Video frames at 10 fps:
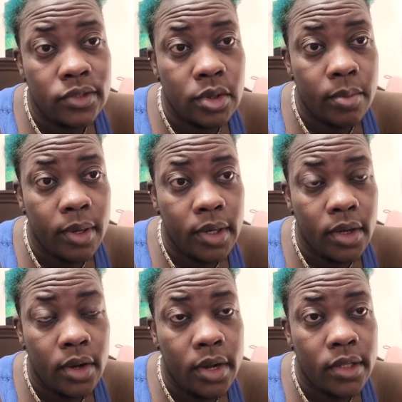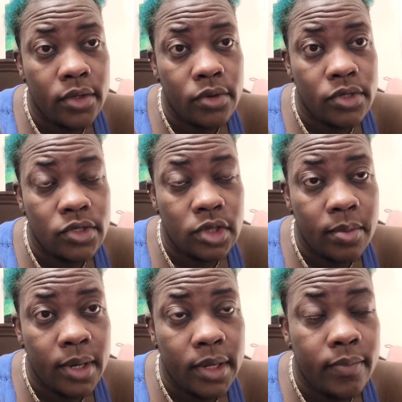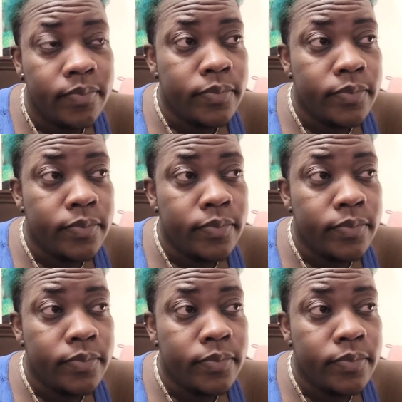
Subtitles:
somebody or encourages somebody.